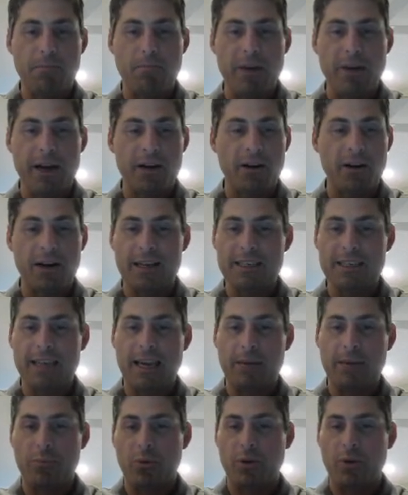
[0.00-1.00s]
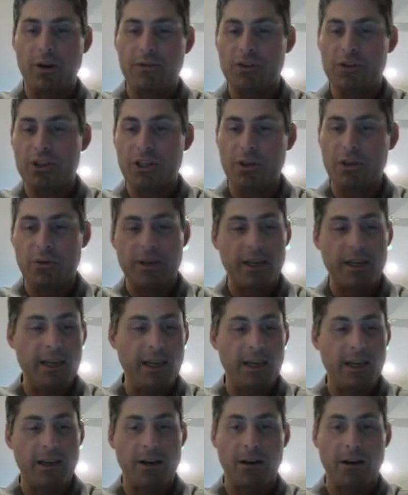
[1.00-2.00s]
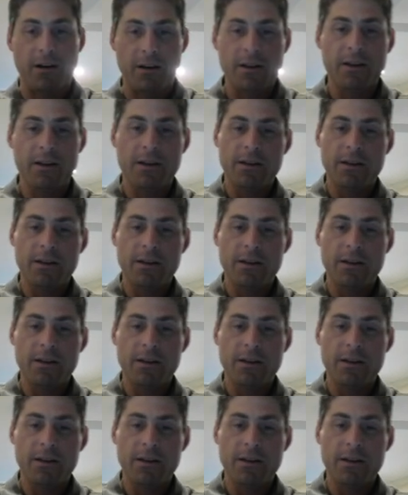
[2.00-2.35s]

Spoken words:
better example of shielding here.